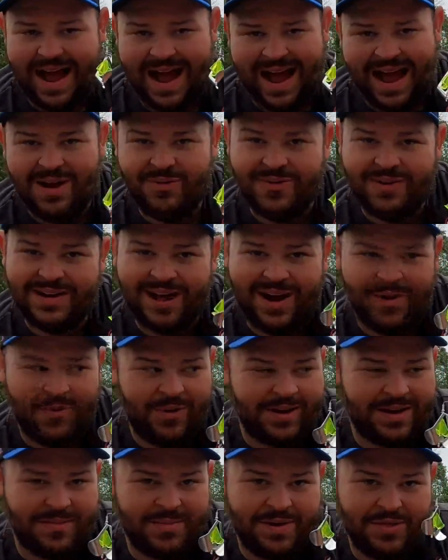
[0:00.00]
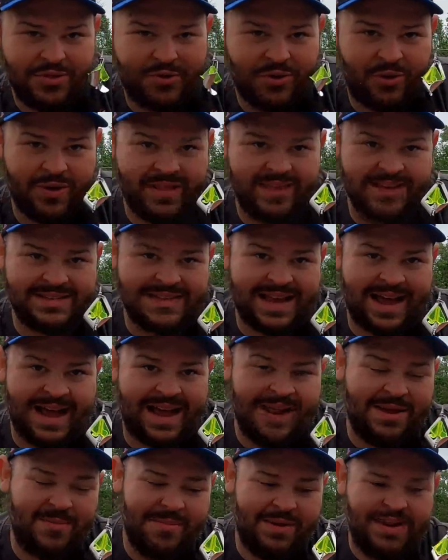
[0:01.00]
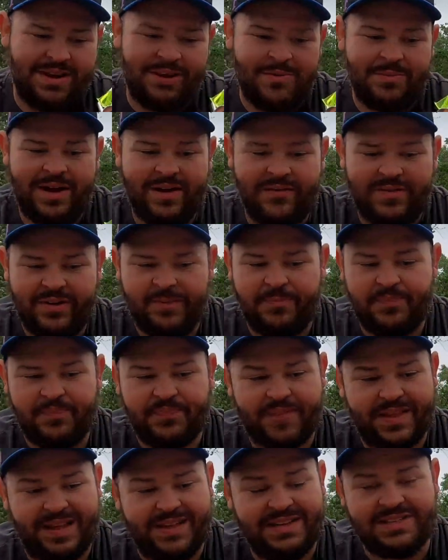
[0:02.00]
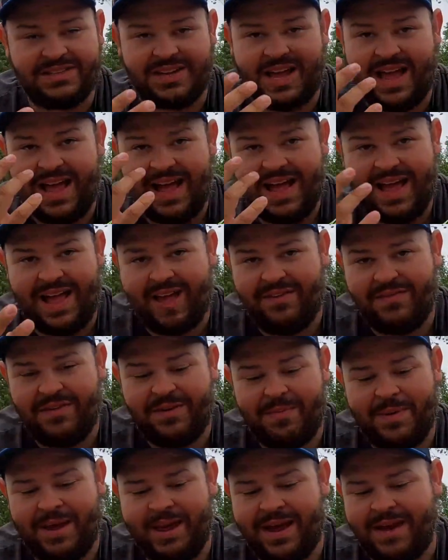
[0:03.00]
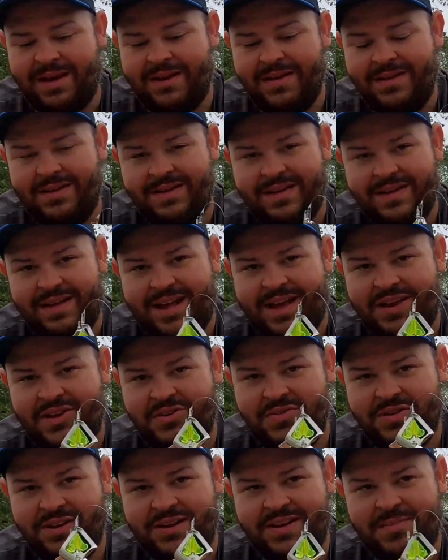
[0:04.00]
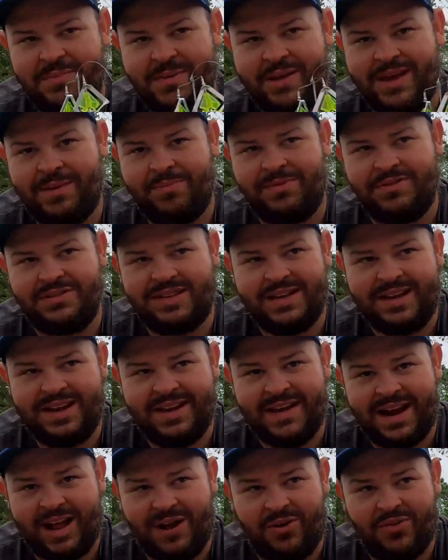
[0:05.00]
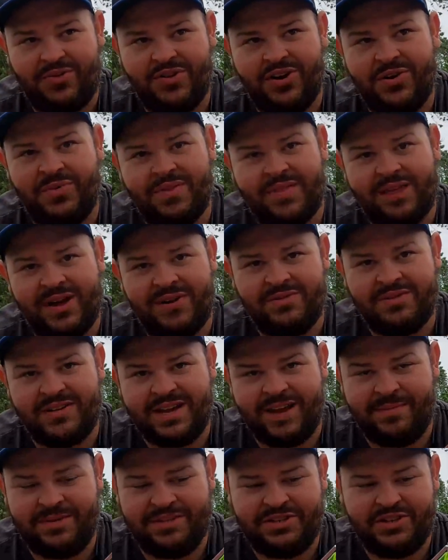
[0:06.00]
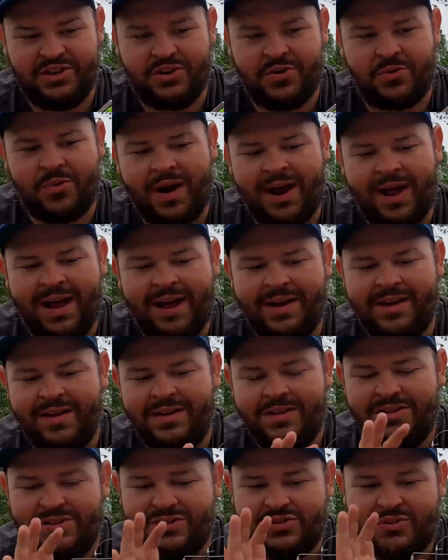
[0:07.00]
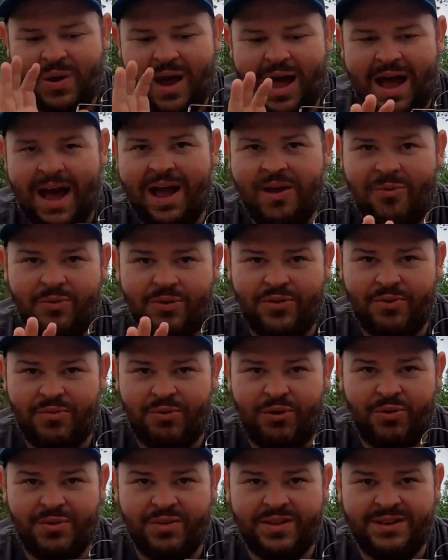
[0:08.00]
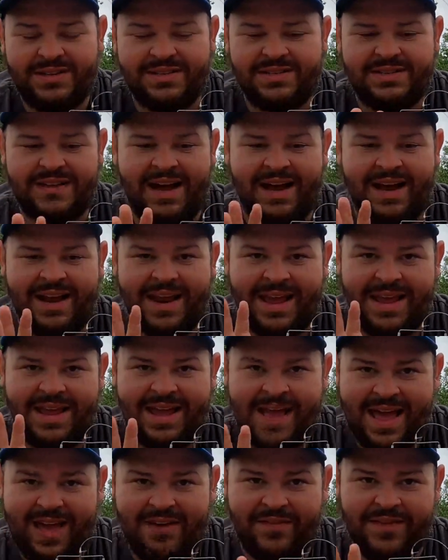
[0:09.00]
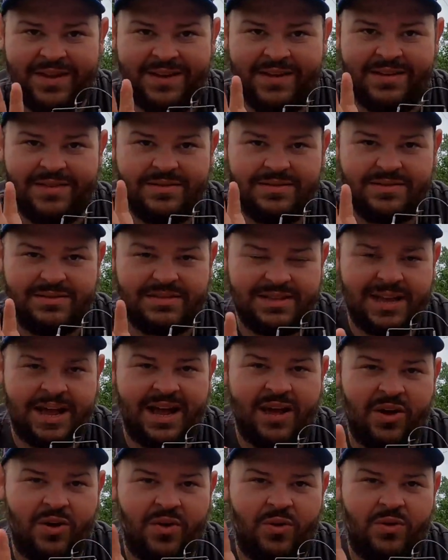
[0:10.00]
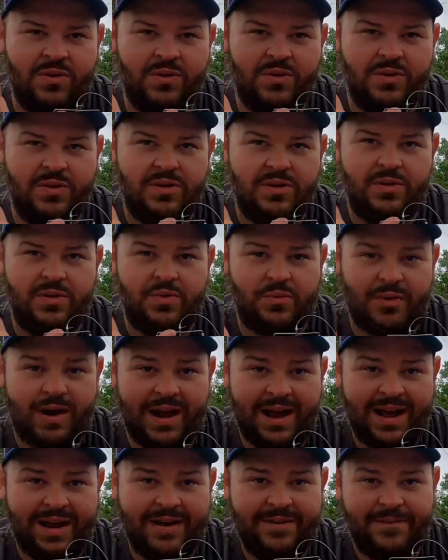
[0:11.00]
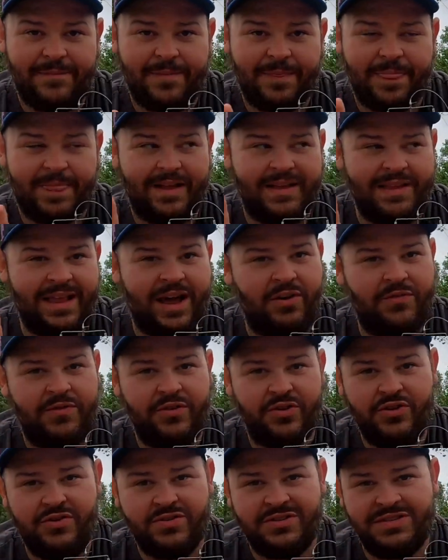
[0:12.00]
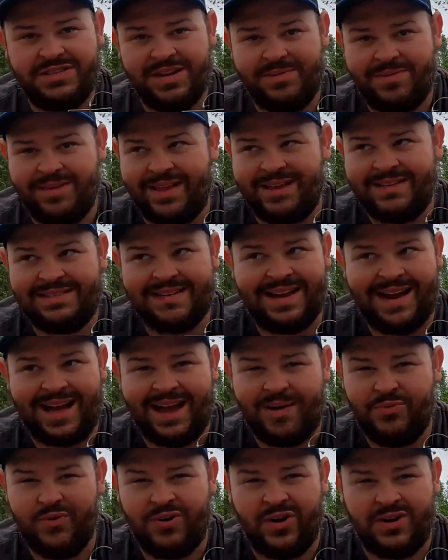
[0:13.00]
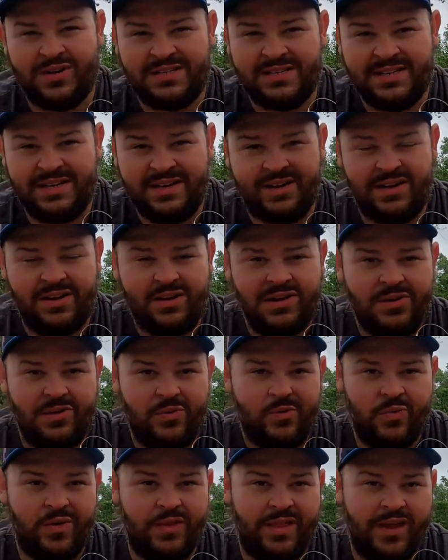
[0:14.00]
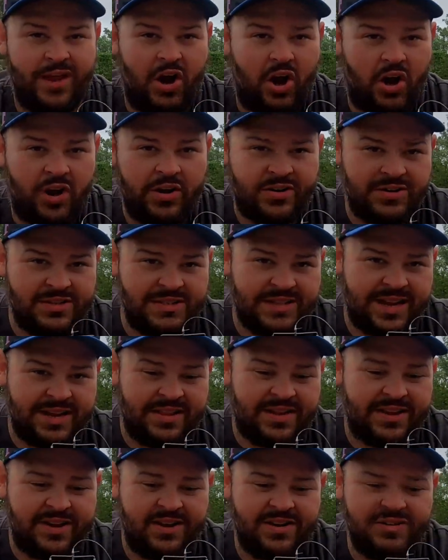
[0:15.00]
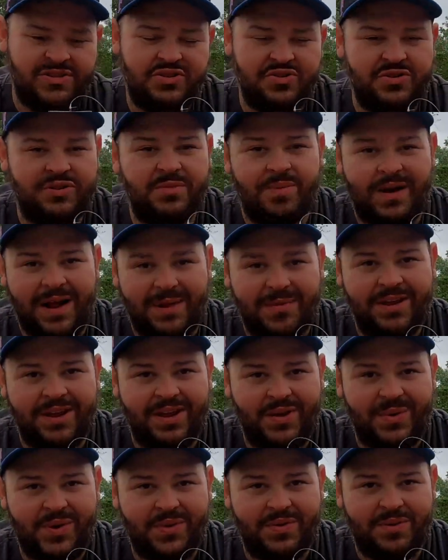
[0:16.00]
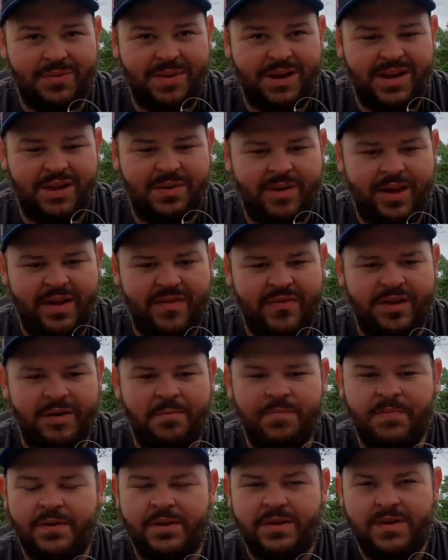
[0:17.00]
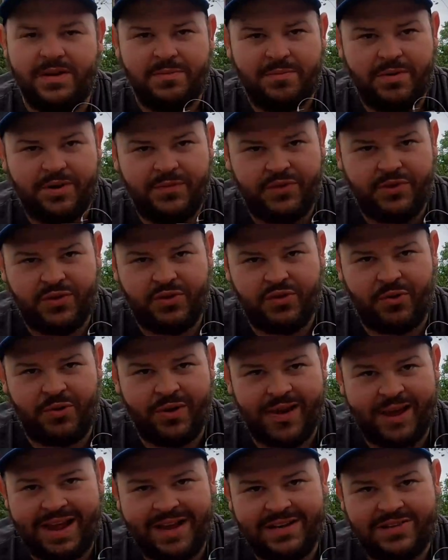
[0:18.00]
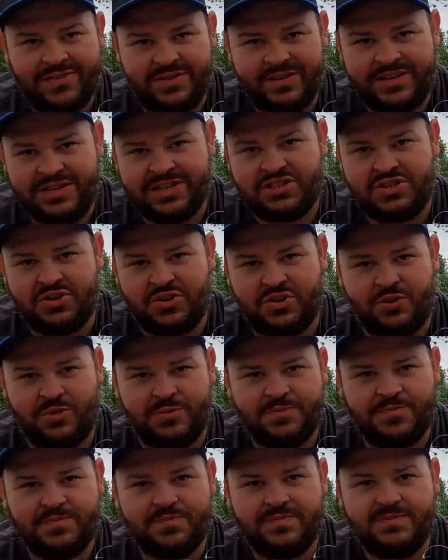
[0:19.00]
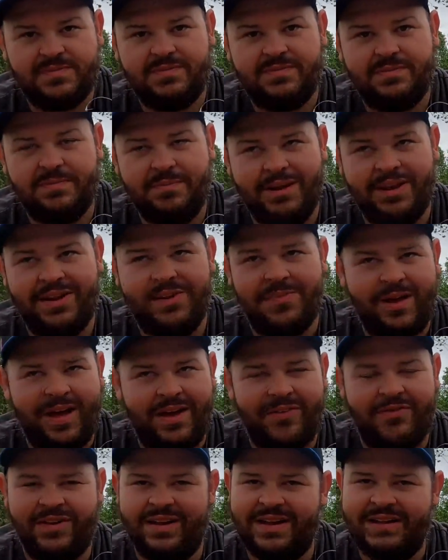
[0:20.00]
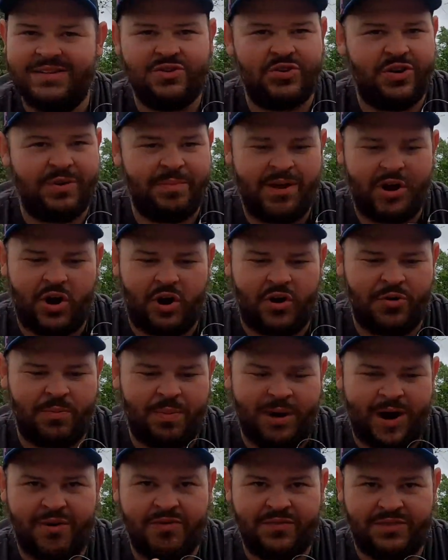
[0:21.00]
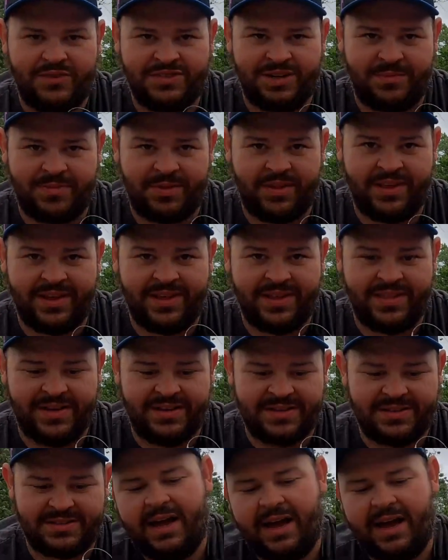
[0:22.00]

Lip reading: I would not recommend throwing this on a medium heavy. It's a heavy bait and you need to be able to get it out there without damaging your rod. So I would throw this on a heavy style rod. Now, if you're using something like, say, an Abu Garcia, where they understate theirs, you could probably get away with a medium heavy. But if you're throwing a traditional medium heavy, it's going to be underpowered for something like this.